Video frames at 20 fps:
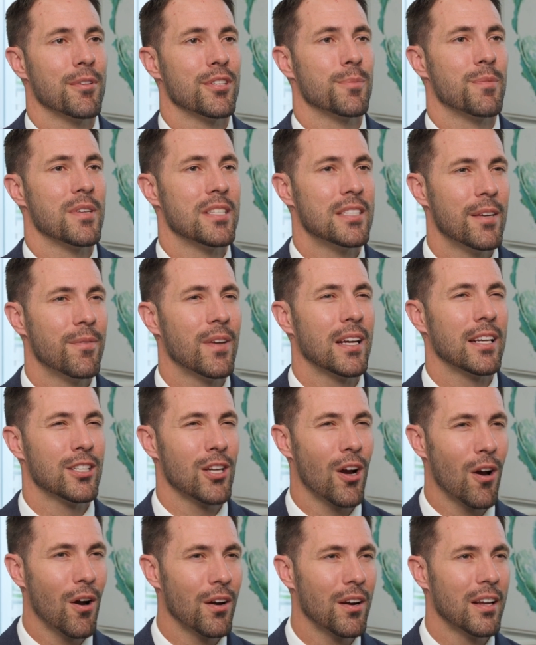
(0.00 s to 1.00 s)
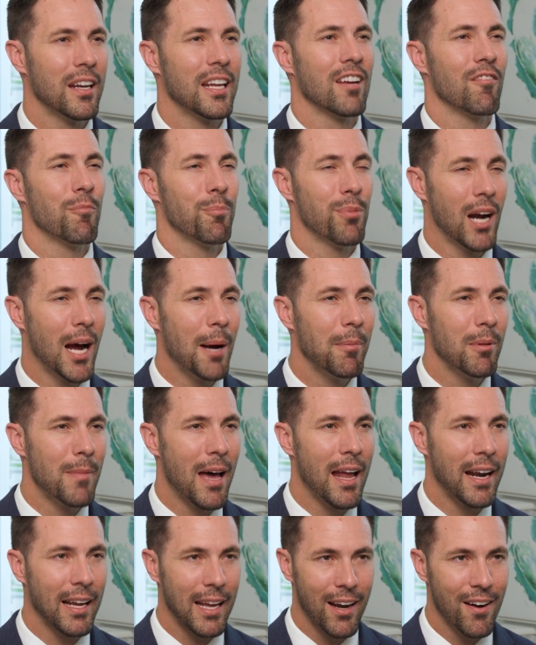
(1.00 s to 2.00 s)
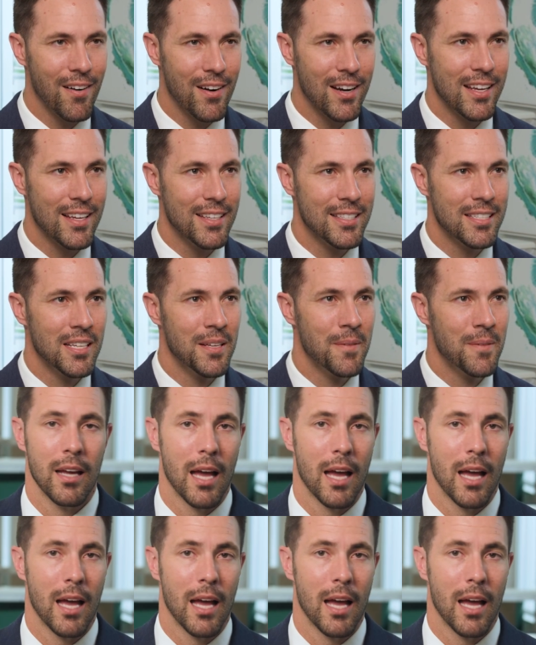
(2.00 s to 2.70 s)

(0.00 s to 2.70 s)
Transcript: specific targeting of problematic areas.